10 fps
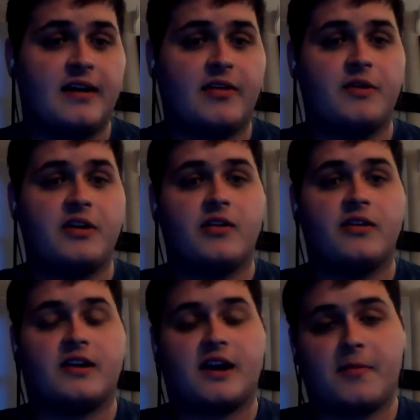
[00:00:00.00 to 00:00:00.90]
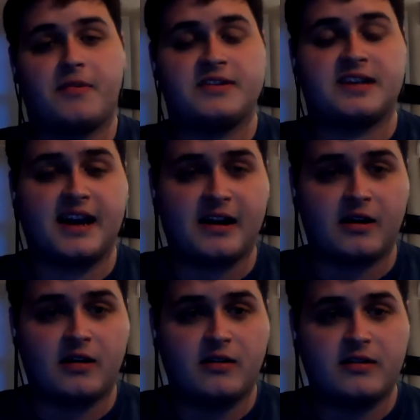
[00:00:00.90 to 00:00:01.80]
Now that we know that k plus
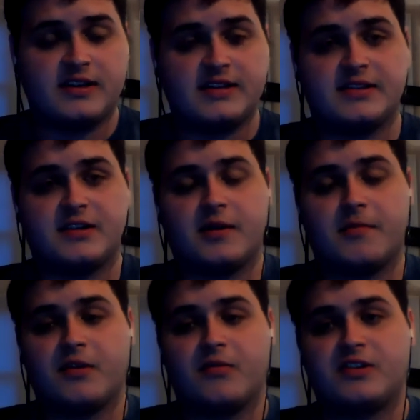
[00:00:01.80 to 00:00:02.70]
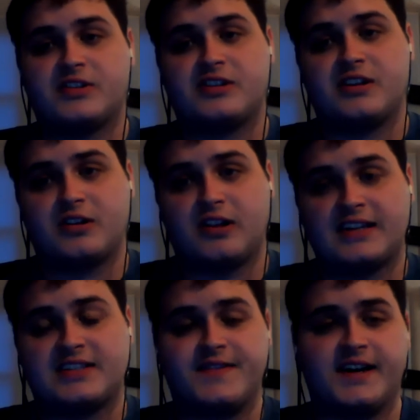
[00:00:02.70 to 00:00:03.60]
l is a number which
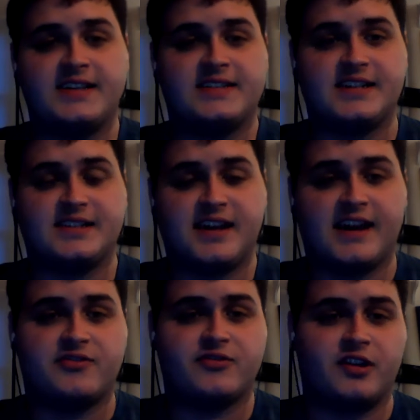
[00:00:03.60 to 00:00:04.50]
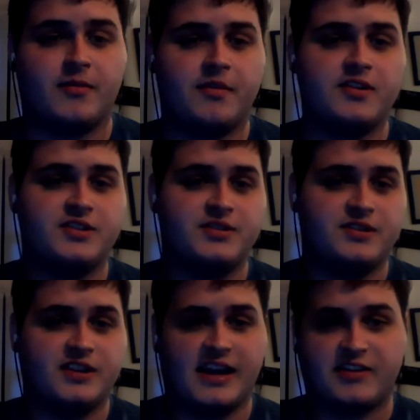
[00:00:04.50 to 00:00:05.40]
classifies as a natural number due
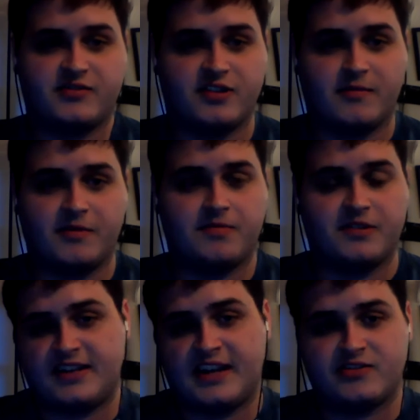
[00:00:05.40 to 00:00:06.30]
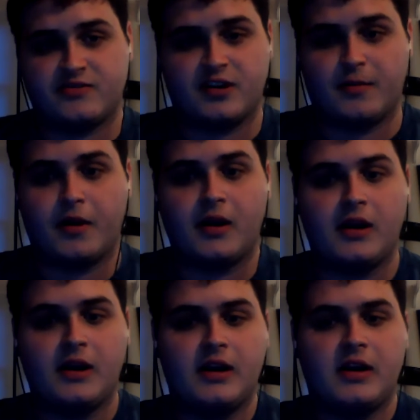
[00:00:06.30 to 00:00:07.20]
to natural number plus natural number,
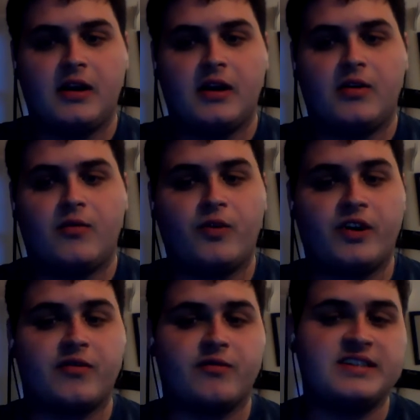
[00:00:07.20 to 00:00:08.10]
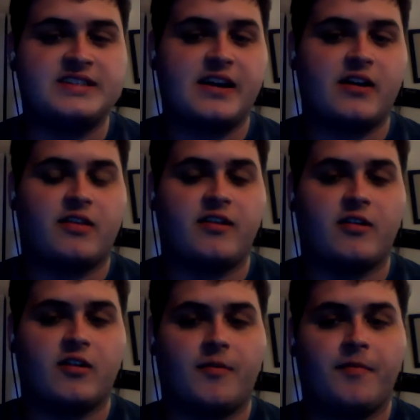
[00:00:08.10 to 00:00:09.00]
we can restate our
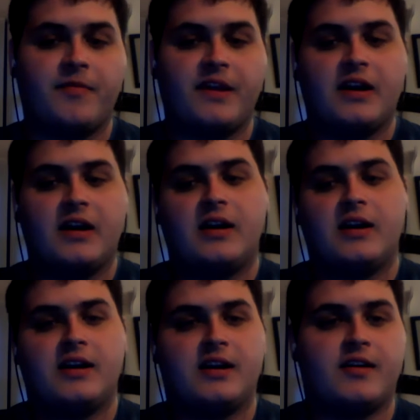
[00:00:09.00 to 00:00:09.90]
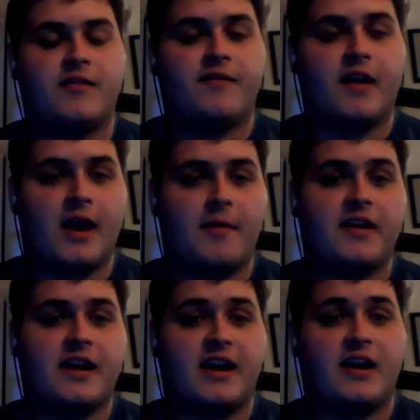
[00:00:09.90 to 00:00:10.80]
theorem. If m
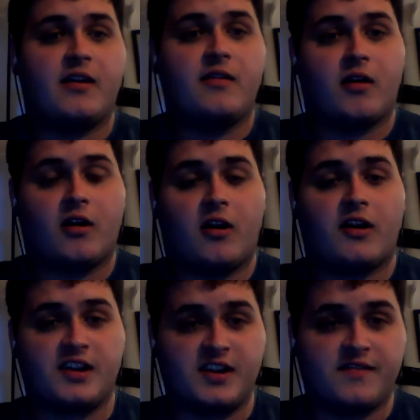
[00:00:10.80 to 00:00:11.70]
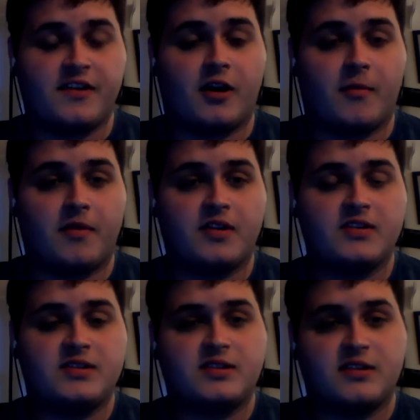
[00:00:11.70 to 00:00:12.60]
and n are even
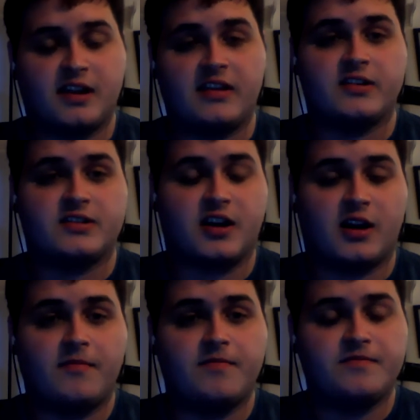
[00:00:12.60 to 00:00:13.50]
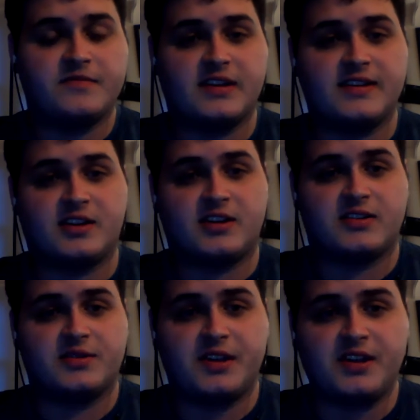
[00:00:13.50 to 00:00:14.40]
numbers, then their sum is
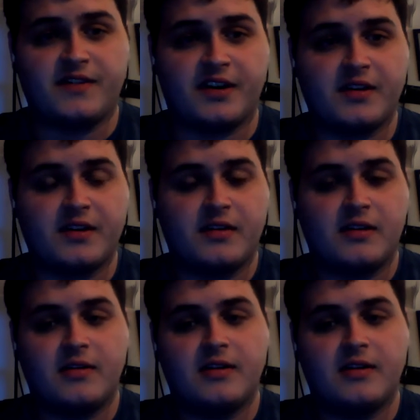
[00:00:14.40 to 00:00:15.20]
also even.